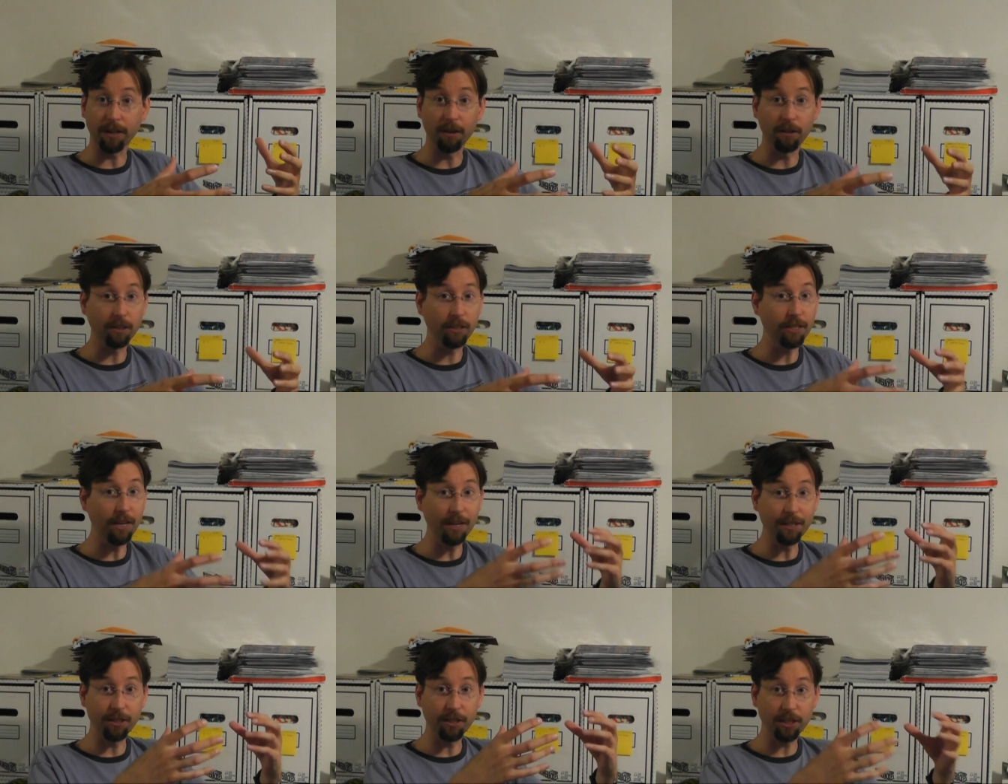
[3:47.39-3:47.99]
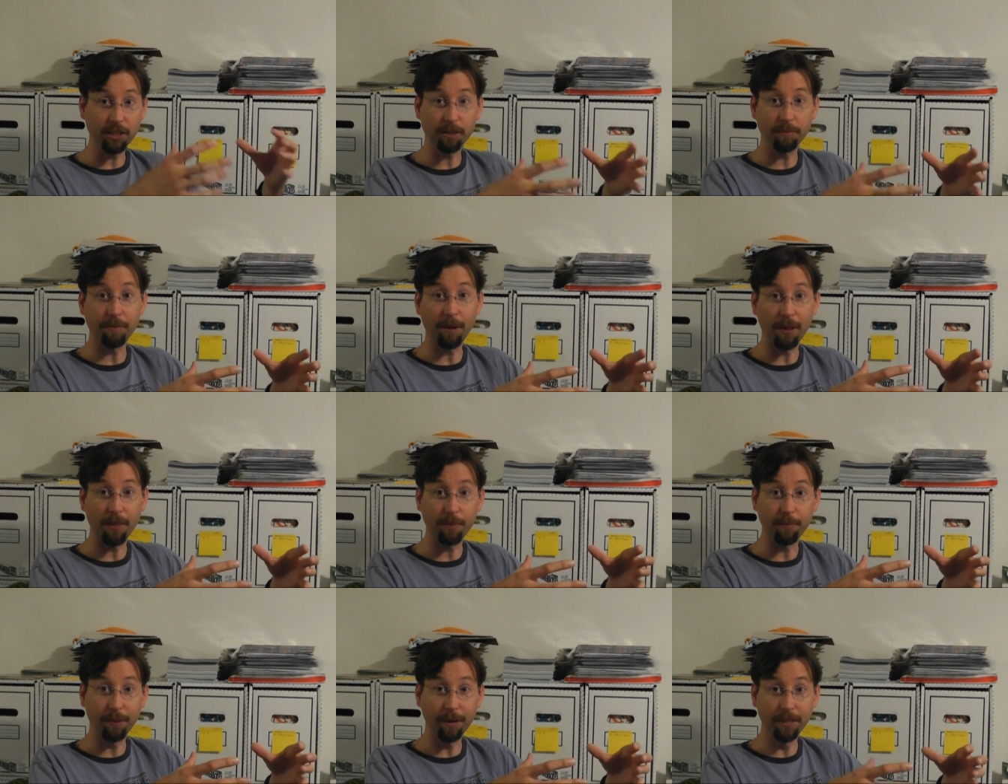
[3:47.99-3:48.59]
You know, it's not just
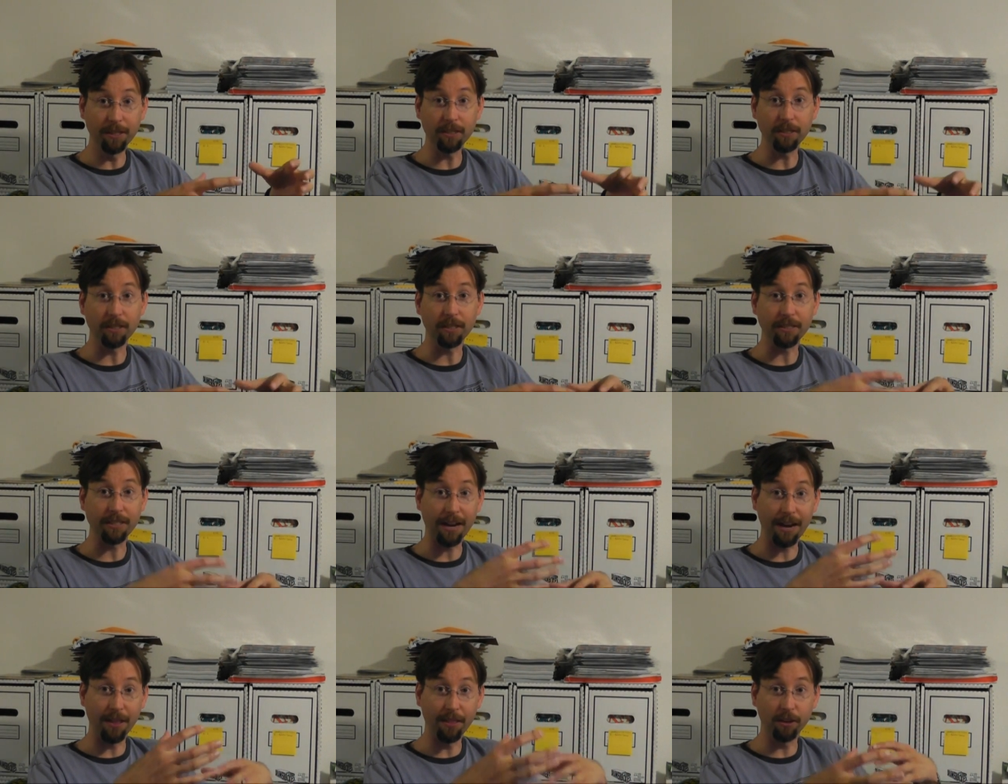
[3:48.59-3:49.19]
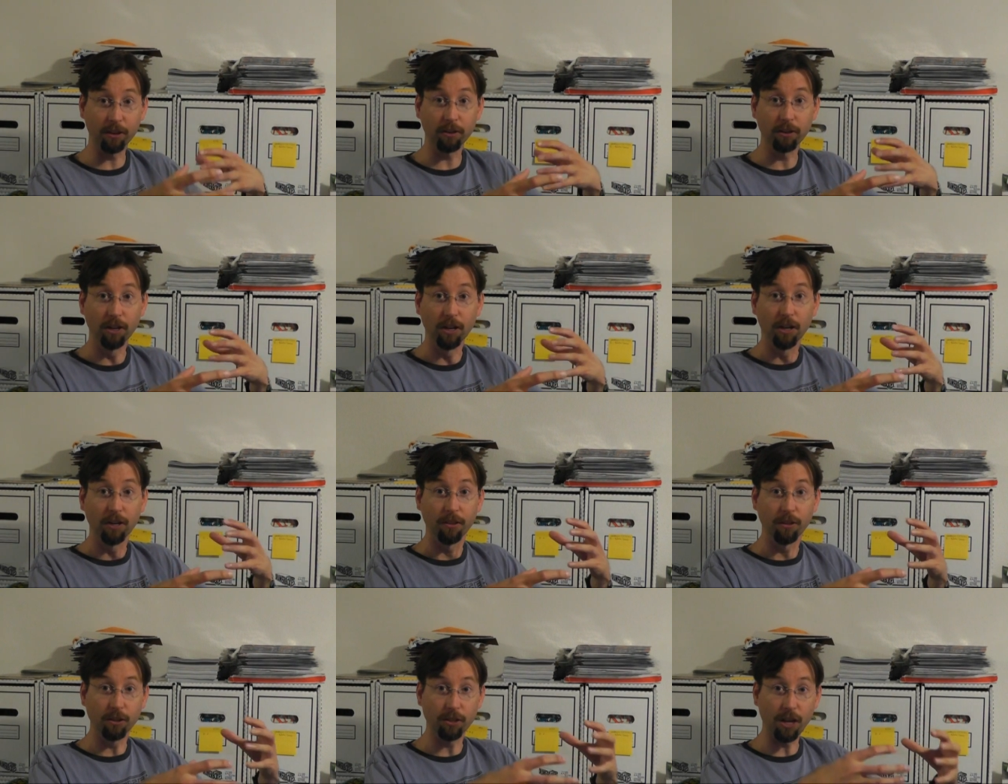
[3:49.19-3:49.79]
about the pencil. It's that other,
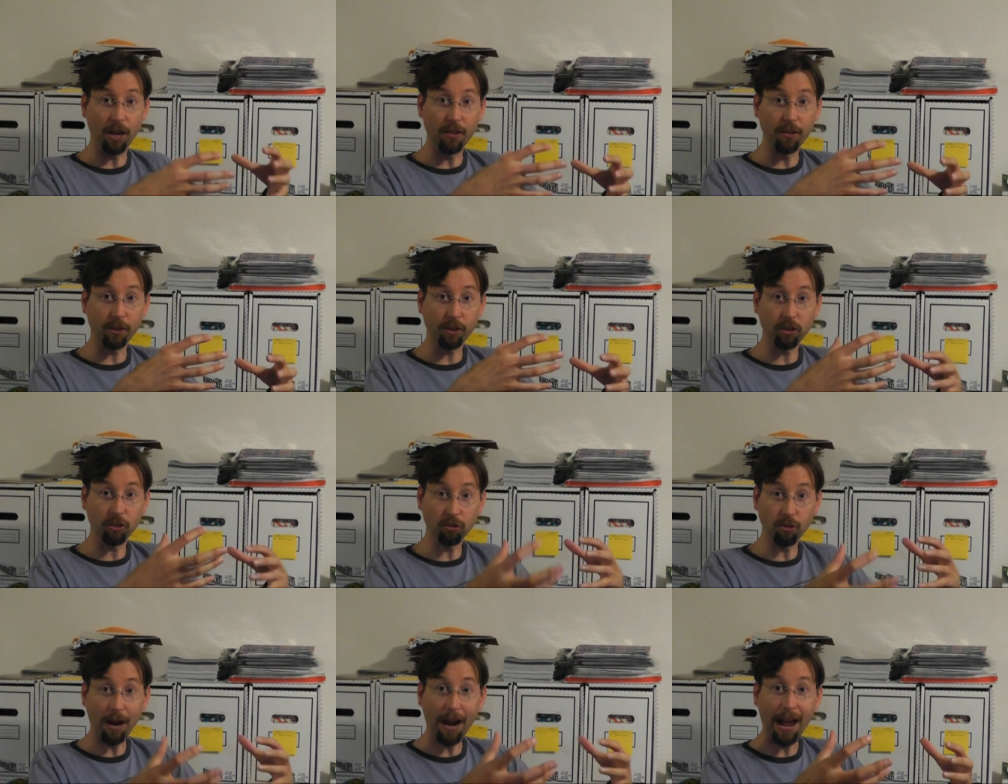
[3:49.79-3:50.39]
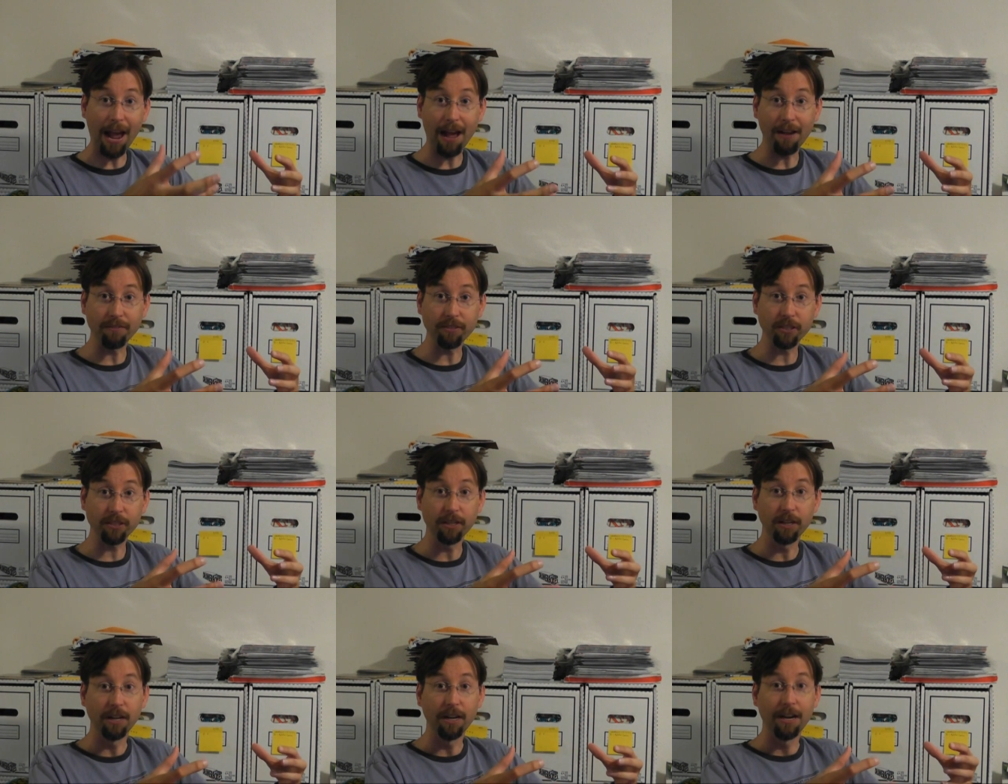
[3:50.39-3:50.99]
those other
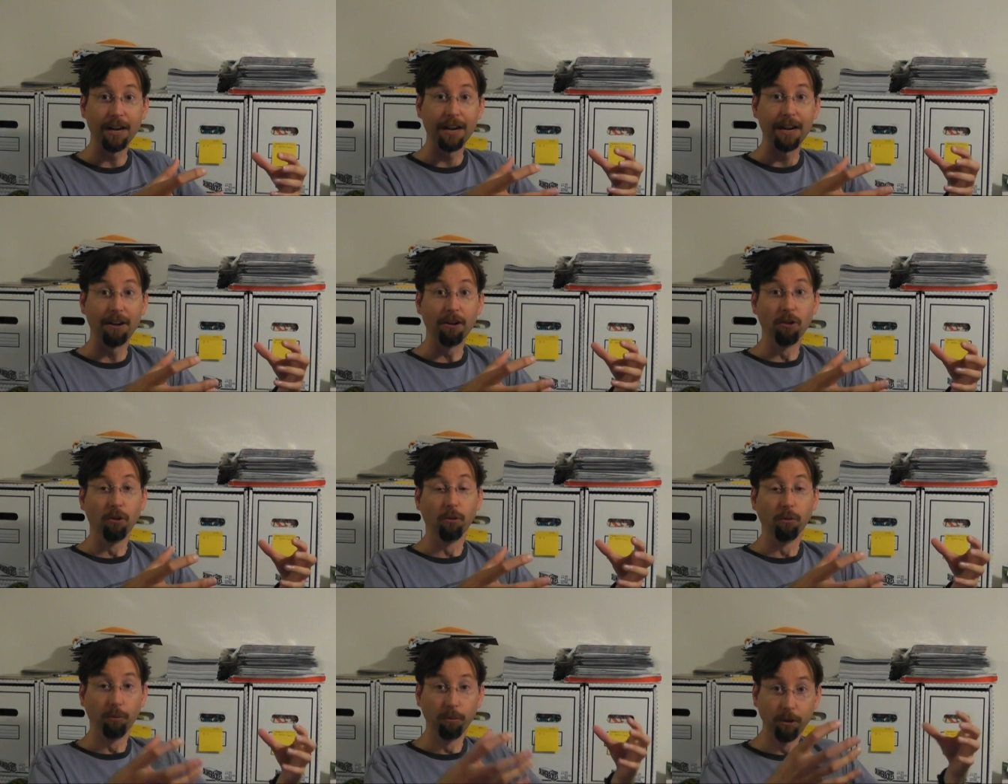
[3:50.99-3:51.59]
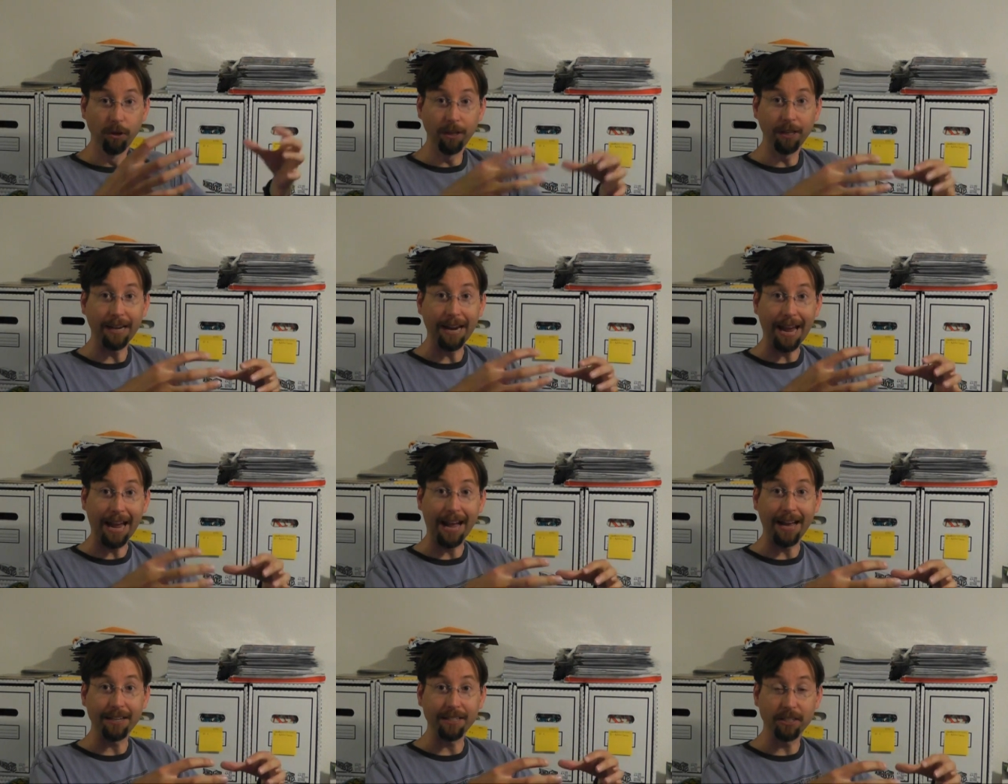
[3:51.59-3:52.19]
crafts really
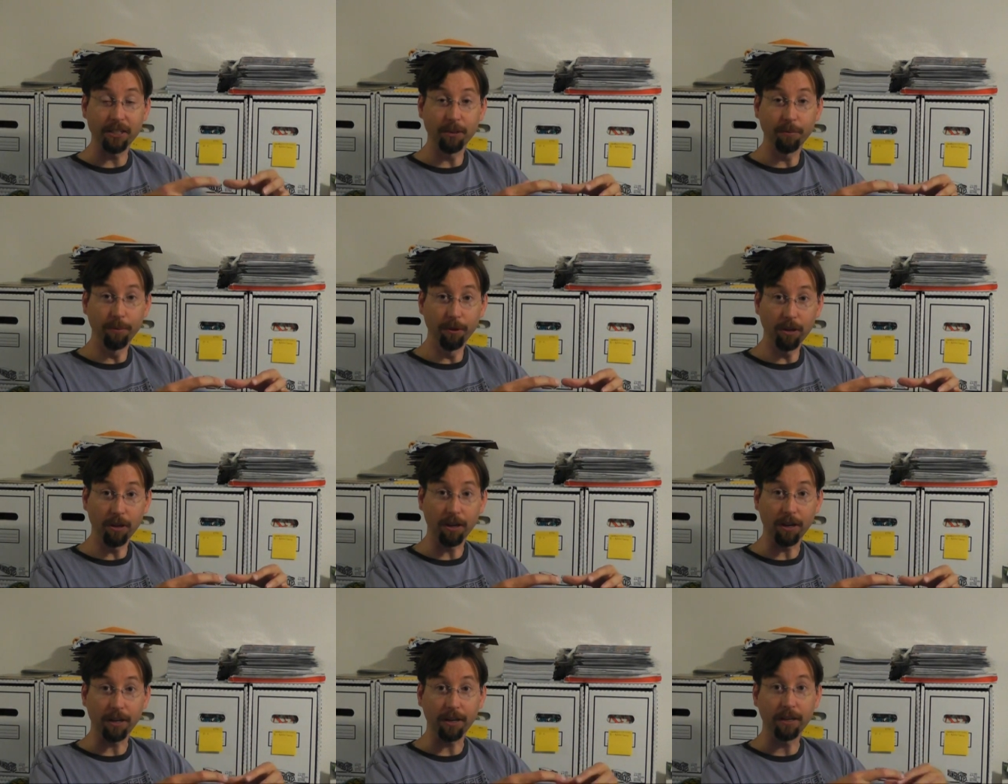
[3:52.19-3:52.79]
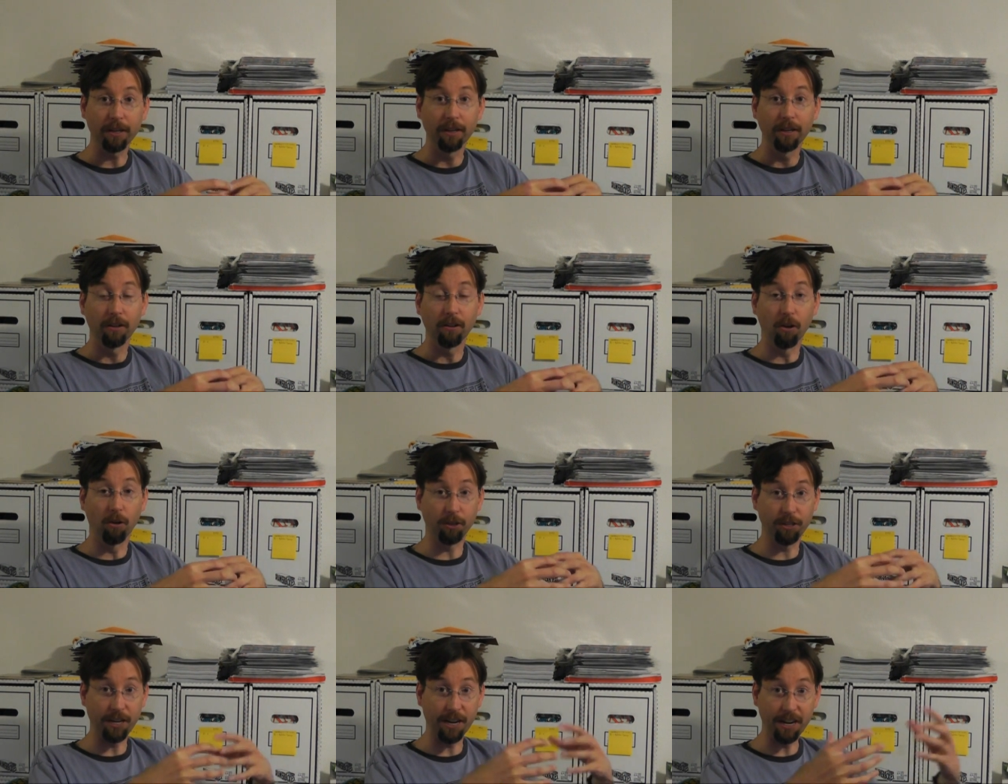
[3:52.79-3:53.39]
add to the book
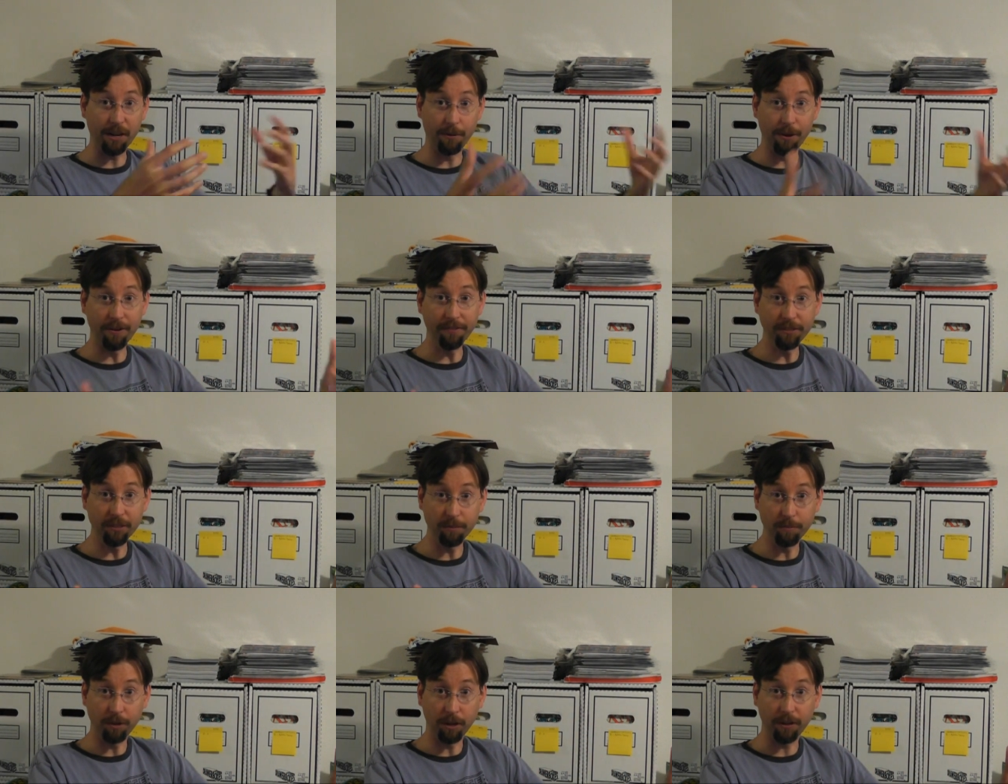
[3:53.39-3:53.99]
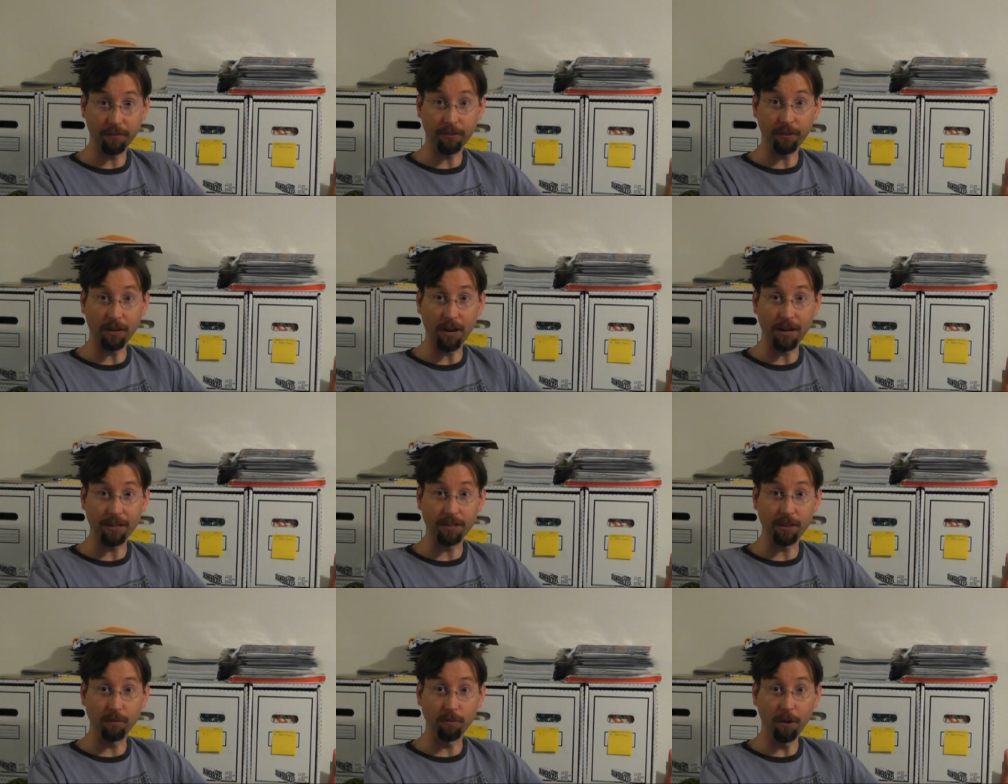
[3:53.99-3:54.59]
or take away from the book if they're
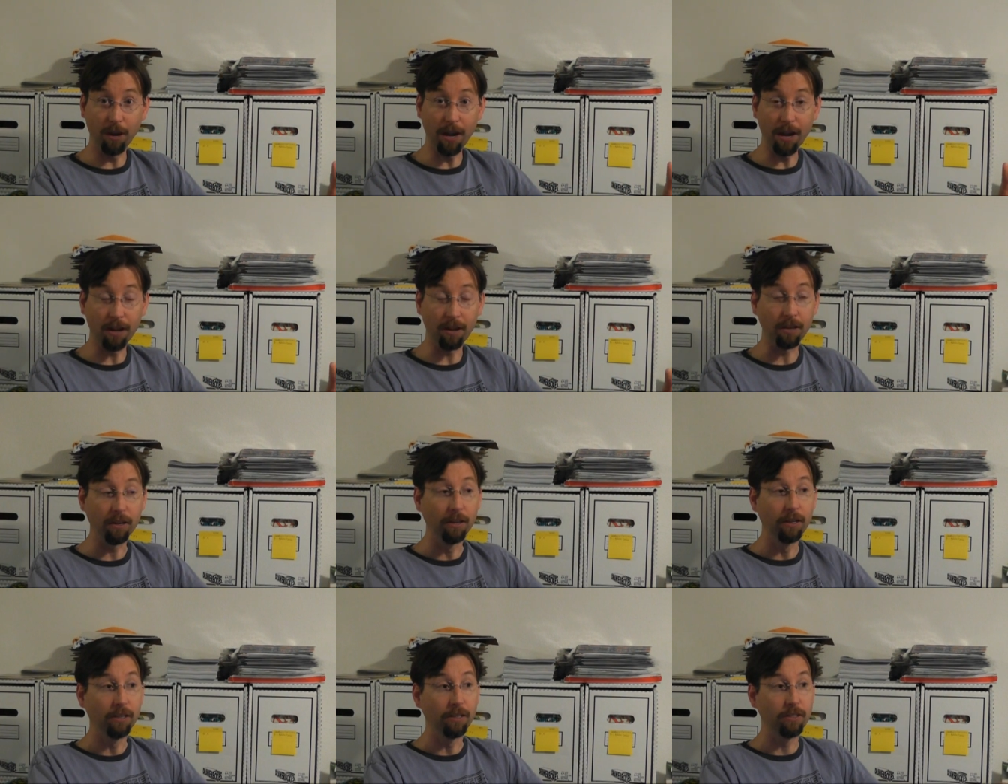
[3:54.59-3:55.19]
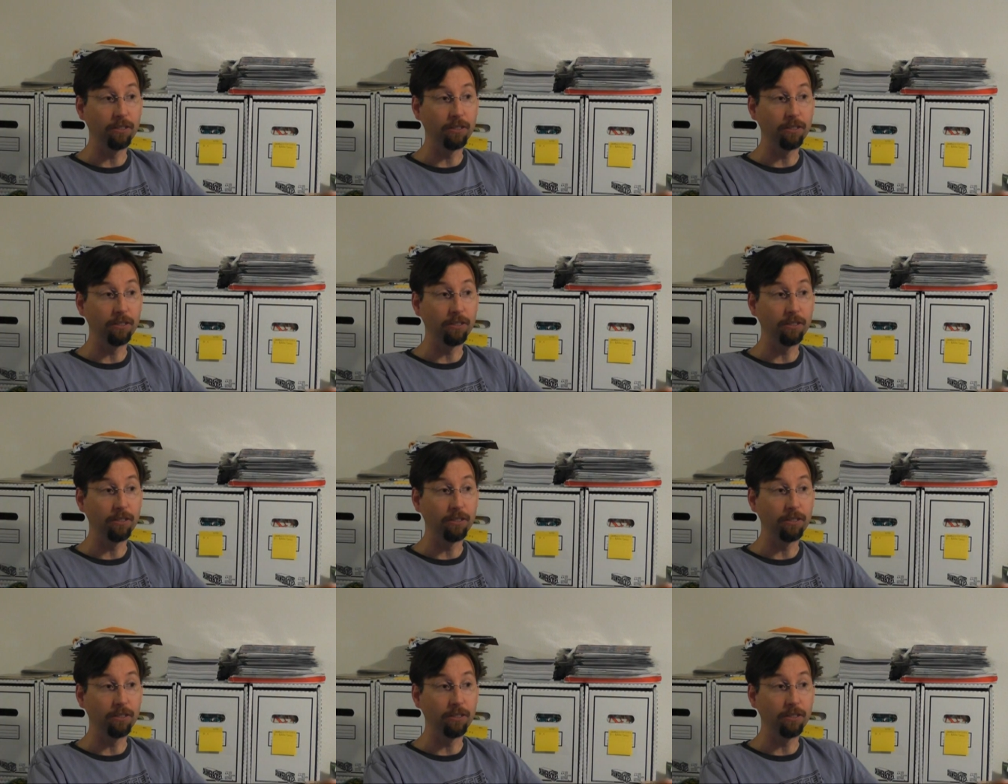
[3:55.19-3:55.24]
not done well.